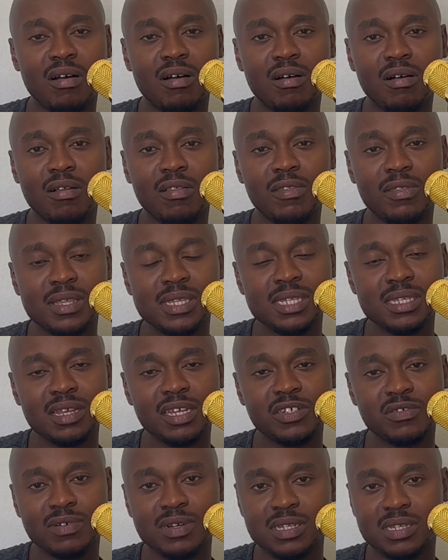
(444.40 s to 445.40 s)
On these
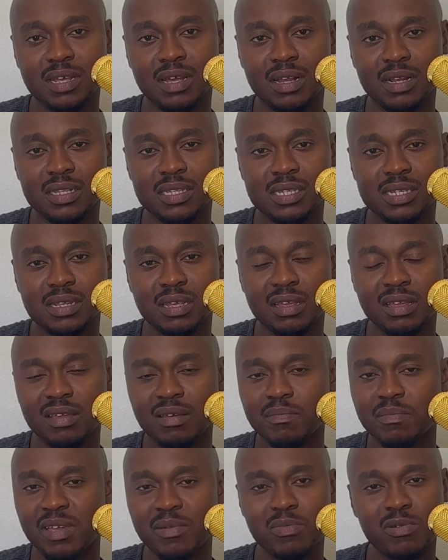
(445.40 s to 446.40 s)
search results,
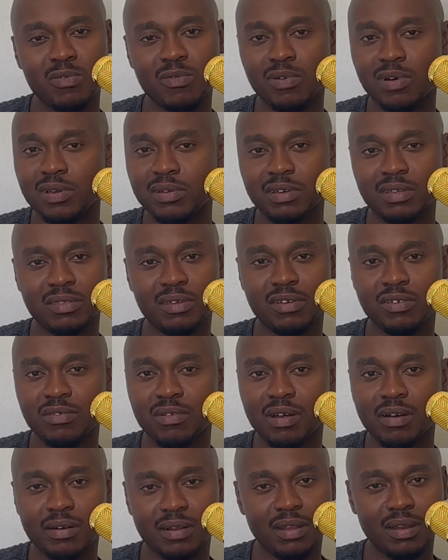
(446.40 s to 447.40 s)
people will look at the
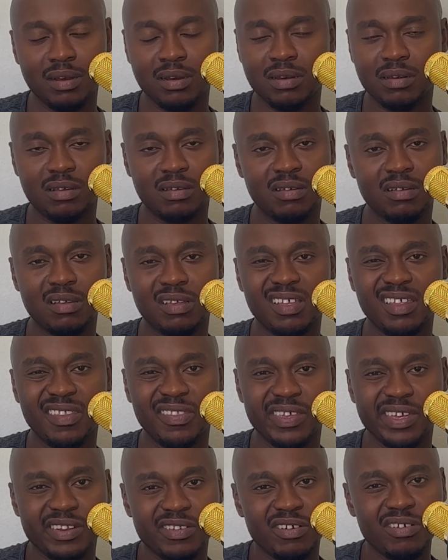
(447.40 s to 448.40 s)
URL.
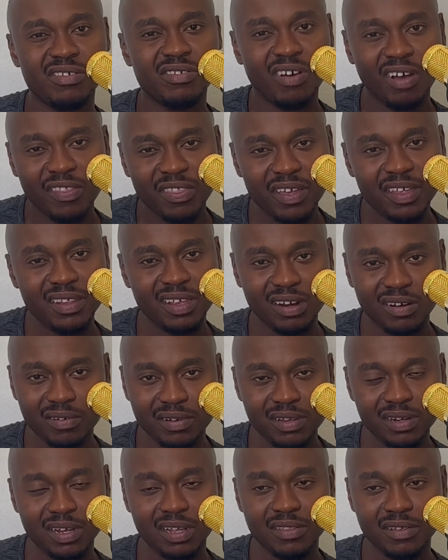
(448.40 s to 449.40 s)
They don't know that they're
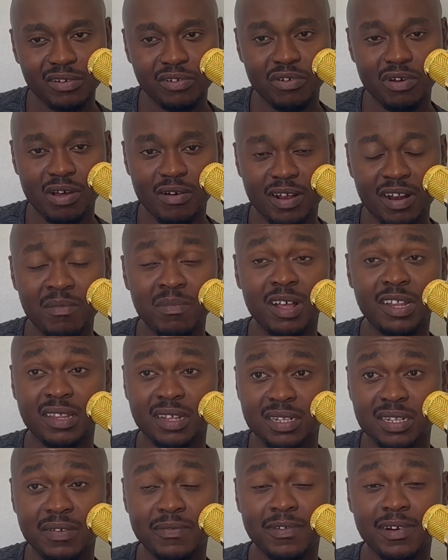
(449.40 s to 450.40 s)
looking at the URL, but they
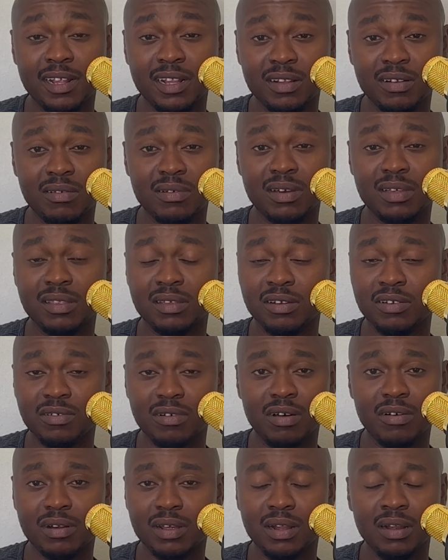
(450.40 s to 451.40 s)
definitely look at the
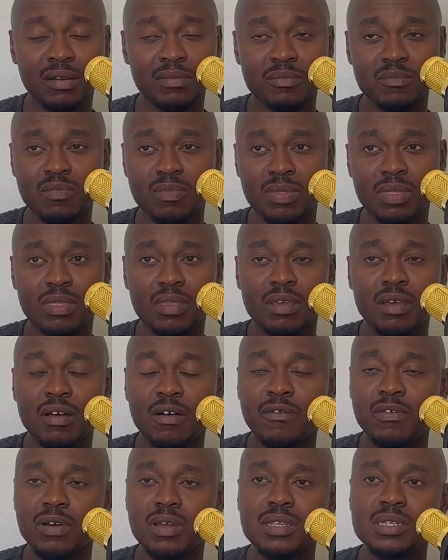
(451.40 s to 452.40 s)
URL.
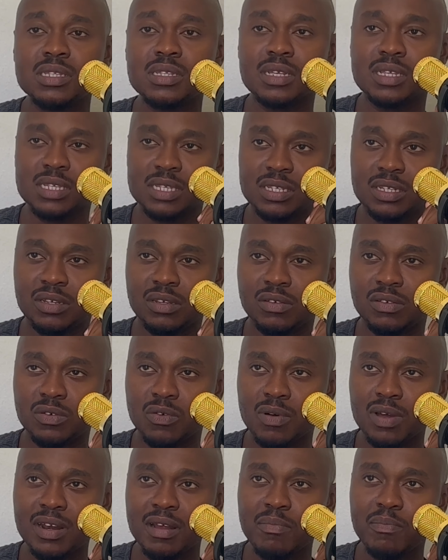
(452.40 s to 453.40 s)
For instance, you
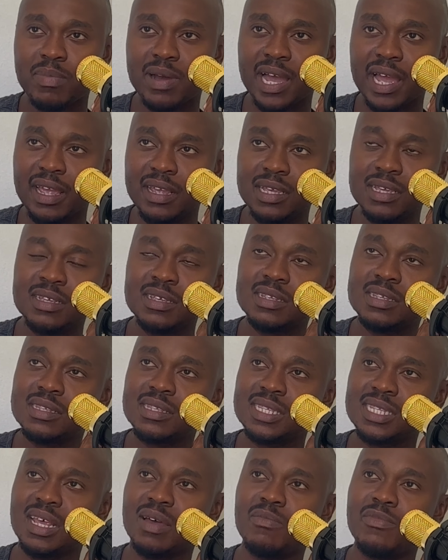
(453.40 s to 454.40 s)
want to buy
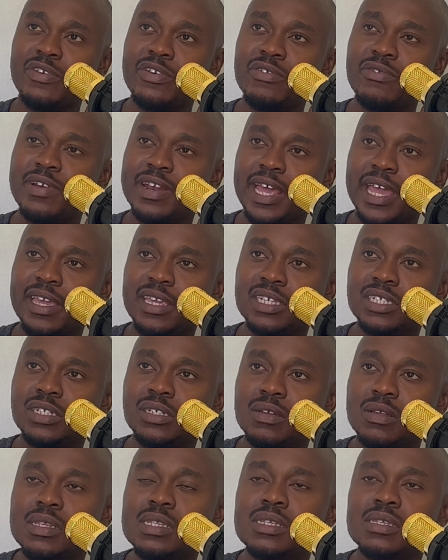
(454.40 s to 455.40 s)
some new Nike
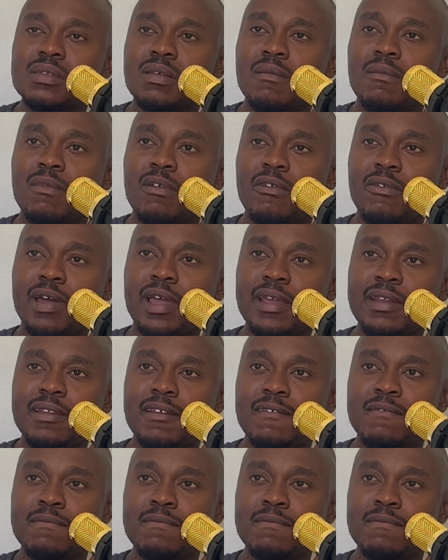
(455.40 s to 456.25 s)
shoes, right?